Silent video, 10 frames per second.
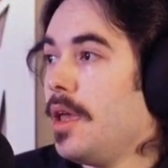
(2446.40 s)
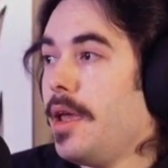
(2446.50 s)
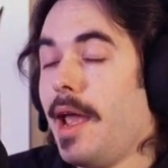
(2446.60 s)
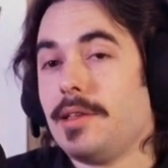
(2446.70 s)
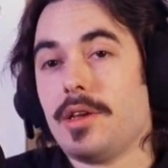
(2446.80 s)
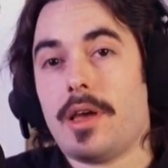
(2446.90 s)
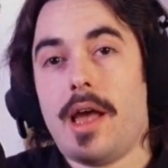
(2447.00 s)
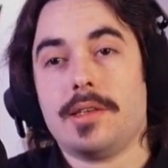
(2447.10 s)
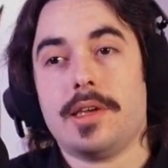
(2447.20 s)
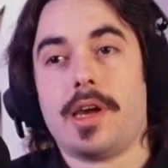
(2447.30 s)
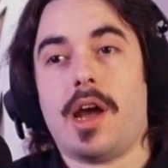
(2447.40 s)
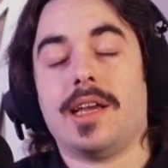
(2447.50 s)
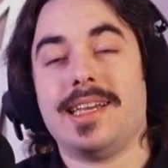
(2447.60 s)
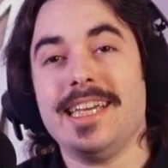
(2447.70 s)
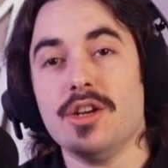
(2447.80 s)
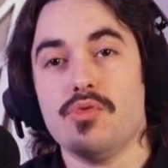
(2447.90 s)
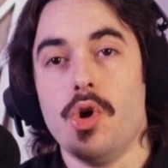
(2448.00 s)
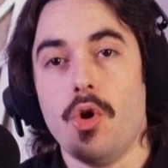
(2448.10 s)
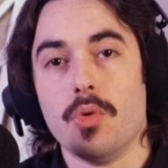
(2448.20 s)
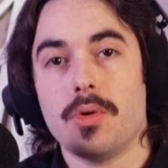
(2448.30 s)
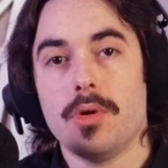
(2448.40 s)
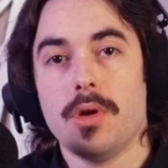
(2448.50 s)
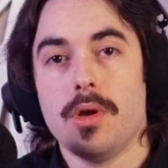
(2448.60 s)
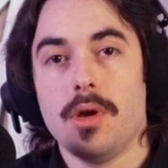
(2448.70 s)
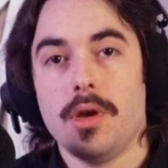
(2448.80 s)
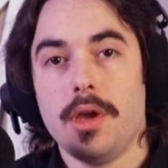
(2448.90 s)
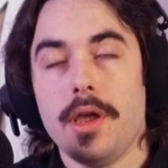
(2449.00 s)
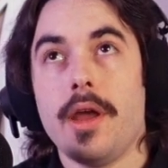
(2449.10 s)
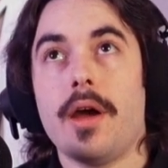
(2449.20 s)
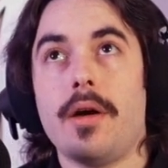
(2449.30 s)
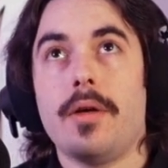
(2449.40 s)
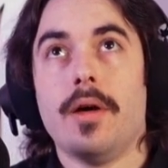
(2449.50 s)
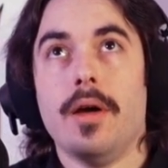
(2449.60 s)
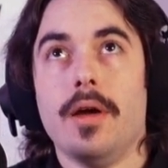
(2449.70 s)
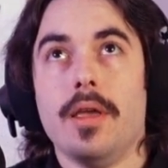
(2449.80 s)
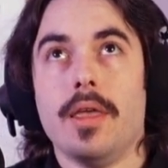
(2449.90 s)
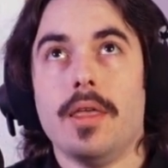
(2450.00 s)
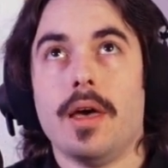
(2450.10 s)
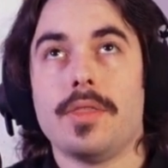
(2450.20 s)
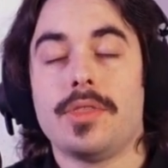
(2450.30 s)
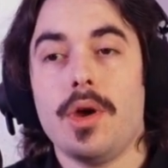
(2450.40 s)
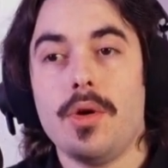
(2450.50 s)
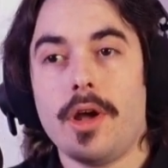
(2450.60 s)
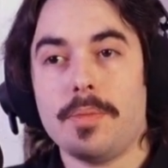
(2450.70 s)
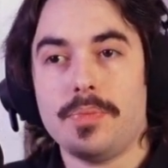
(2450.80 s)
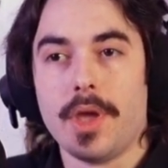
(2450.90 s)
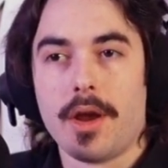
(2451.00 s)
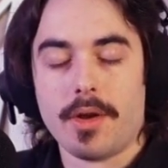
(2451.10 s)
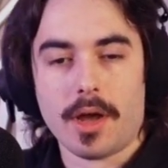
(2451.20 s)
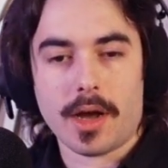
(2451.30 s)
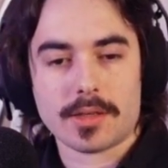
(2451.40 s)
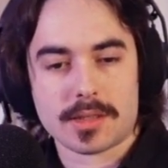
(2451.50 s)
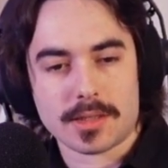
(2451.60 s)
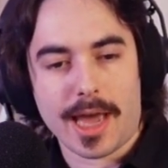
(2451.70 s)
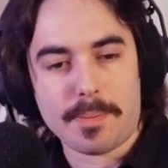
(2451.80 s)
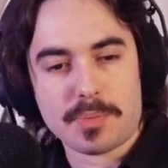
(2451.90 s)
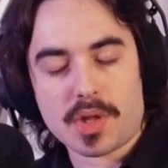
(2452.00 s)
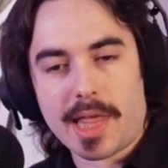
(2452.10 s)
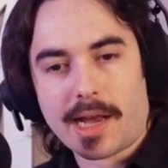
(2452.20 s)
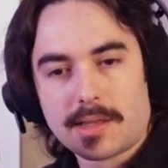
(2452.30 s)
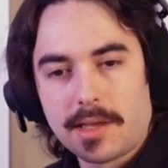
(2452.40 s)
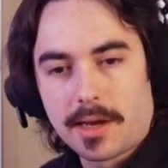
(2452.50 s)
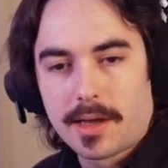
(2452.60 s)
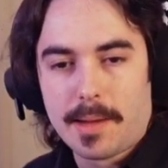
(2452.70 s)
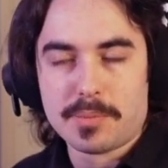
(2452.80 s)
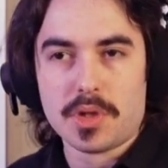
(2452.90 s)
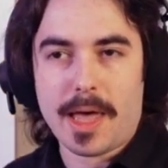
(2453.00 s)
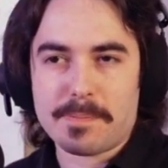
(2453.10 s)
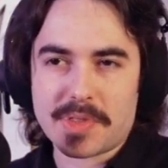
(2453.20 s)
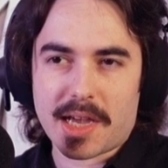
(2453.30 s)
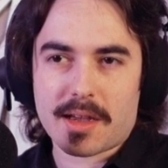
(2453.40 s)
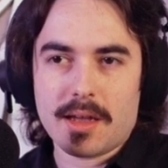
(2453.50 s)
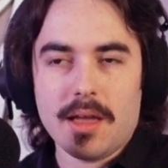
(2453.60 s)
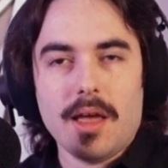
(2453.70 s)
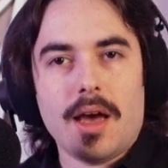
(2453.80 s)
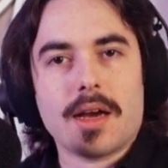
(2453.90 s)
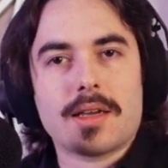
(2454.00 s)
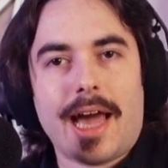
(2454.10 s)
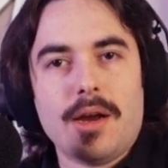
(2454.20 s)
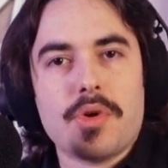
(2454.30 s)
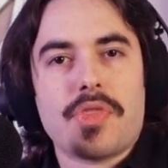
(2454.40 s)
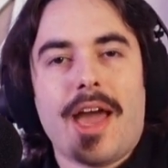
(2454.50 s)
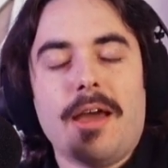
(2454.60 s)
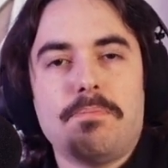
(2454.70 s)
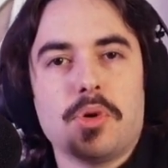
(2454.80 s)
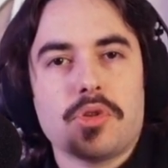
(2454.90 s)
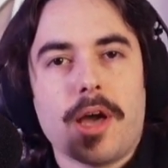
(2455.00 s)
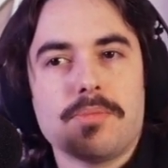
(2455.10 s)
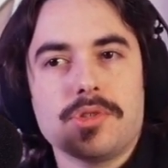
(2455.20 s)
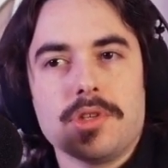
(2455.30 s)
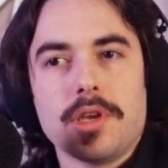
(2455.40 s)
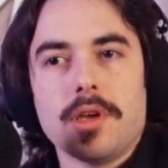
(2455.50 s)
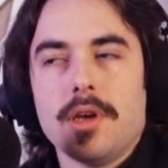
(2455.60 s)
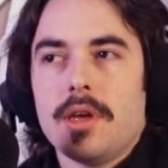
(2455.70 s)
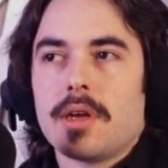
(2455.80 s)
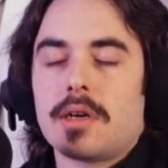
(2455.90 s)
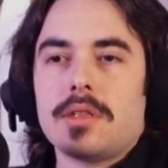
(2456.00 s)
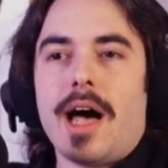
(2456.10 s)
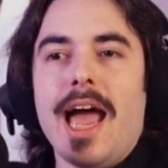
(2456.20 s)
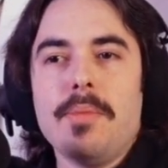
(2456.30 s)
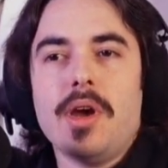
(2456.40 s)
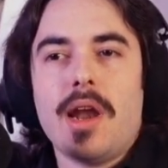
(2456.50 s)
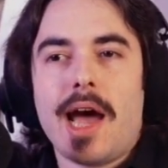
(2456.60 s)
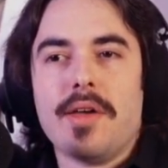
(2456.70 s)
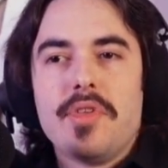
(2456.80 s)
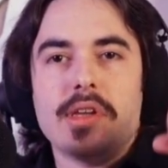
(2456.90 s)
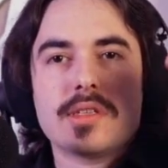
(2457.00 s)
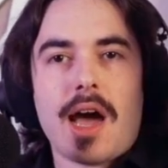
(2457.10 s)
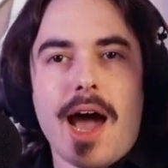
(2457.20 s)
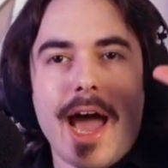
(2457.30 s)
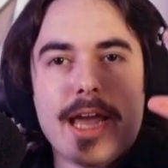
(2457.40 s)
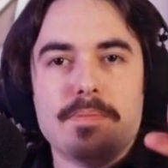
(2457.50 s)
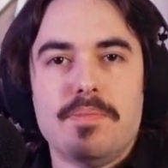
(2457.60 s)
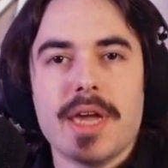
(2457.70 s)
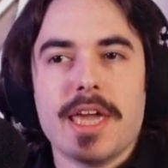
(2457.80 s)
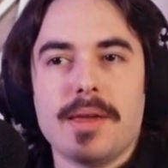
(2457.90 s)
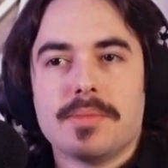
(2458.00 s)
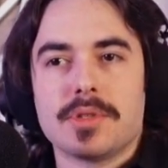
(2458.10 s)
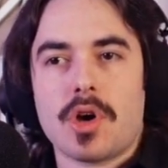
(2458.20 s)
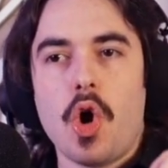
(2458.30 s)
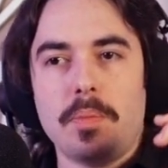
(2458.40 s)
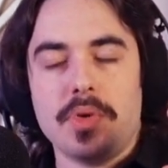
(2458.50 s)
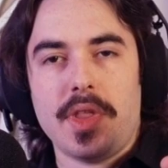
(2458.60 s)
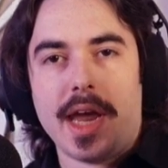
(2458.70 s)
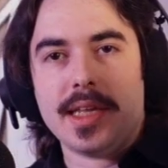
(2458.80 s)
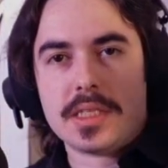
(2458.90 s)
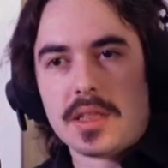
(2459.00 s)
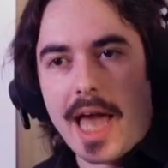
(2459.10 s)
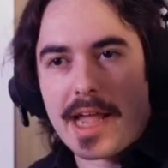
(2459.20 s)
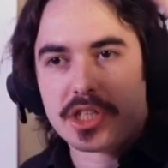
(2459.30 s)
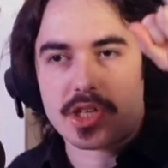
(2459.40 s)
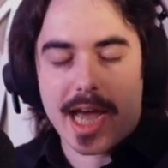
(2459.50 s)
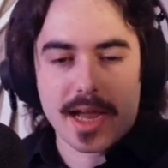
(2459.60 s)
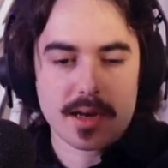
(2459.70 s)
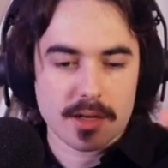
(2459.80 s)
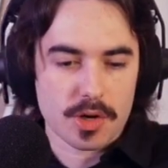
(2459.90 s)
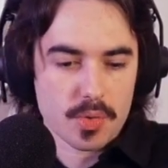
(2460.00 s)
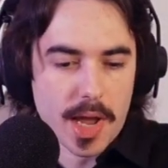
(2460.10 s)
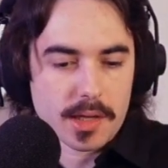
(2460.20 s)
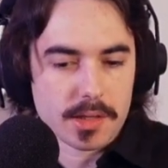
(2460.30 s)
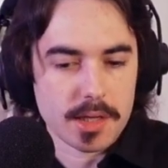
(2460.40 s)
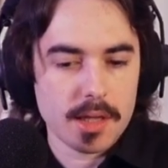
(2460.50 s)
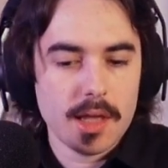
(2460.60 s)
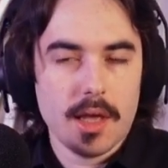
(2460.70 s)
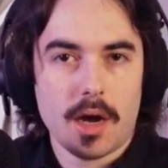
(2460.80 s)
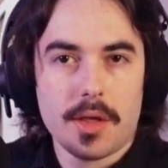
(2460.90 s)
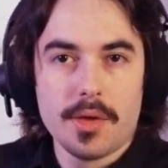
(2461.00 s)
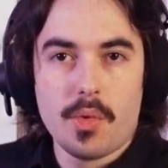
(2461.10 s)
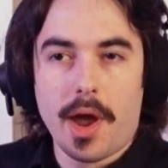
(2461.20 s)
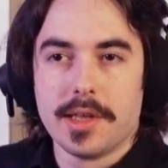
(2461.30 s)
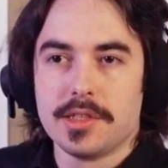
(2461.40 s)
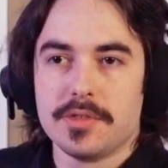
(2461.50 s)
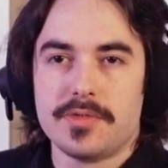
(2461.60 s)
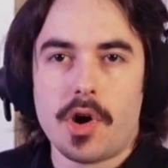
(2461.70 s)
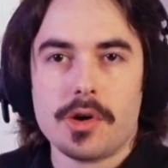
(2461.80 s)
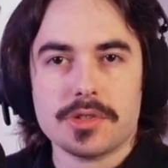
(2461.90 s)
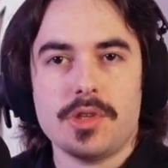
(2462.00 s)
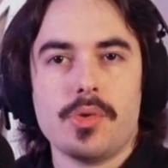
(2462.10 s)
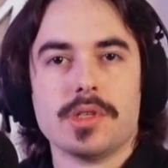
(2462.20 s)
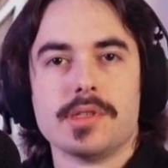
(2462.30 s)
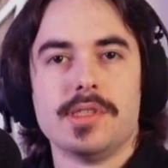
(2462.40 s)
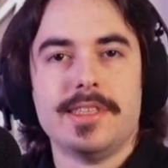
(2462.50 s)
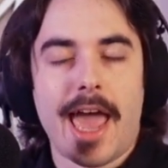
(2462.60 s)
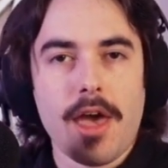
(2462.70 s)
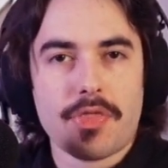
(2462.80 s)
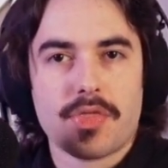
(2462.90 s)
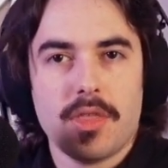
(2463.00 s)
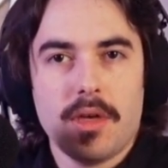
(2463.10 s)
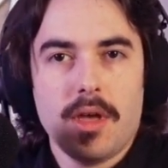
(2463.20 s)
That's like a hero, you know? A dude up there, epileptic, a guy with epilepsy climbing on these high beams, hoping that he's latched on correctly. Otherwise, he falls to his death